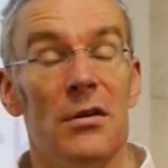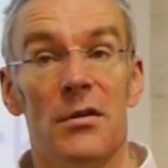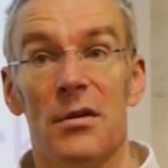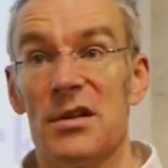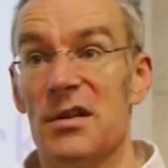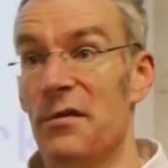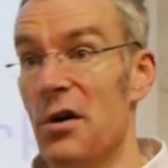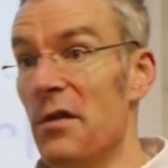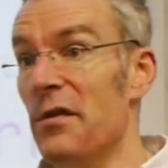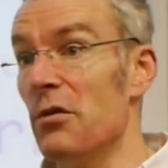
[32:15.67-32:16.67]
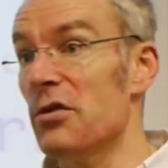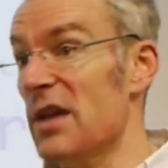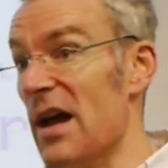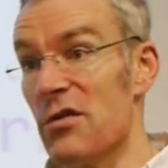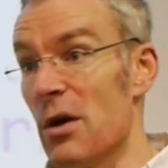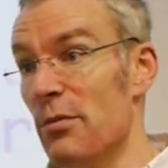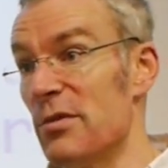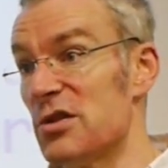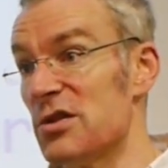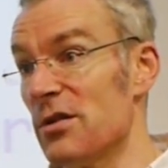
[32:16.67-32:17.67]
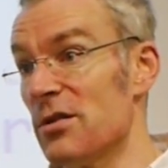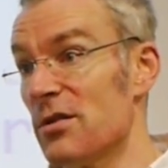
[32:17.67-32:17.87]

Because the var folder, they haven't got permissions on.